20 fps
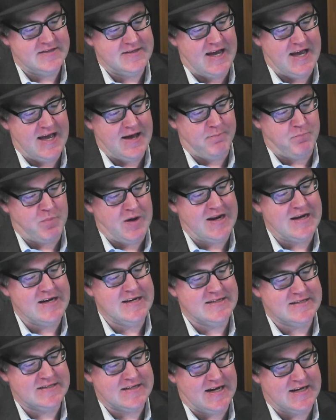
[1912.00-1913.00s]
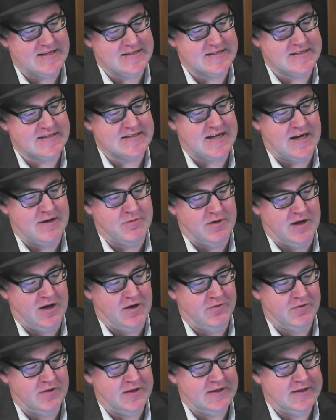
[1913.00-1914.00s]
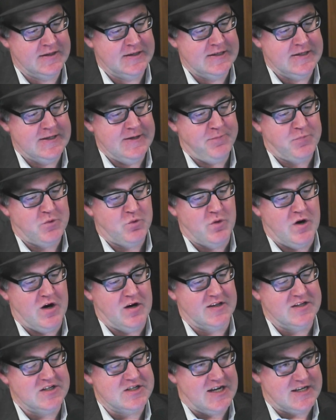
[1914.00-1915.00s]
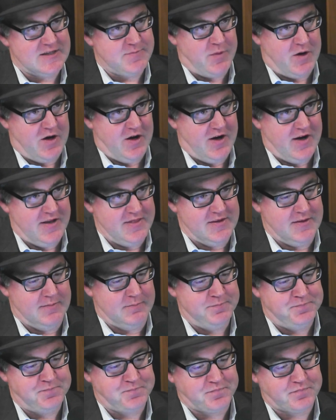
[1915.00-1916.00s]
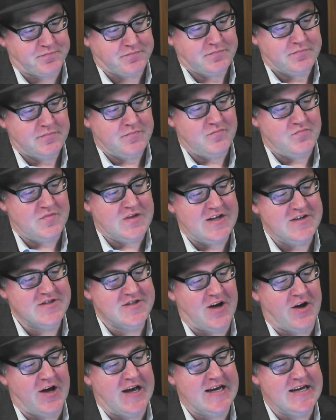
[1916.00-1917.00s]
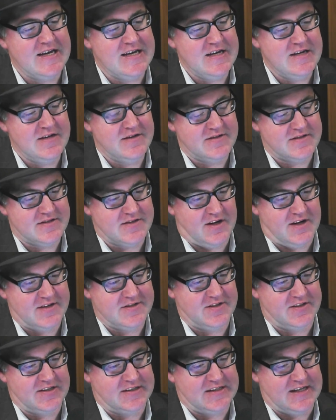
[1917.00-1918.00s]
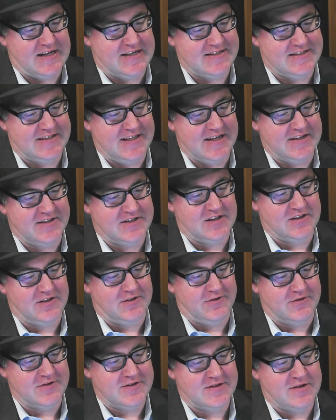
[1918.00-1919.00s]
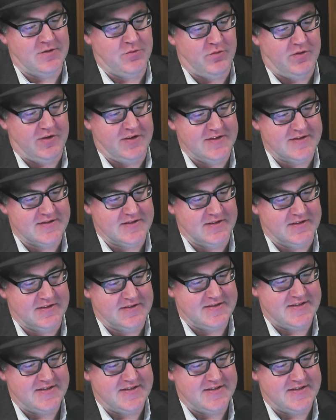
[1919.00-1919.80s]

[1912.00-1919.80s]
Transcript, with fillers: down, but he starts to say, well, we're only just behind them. So he decides on the last leg to launch what is a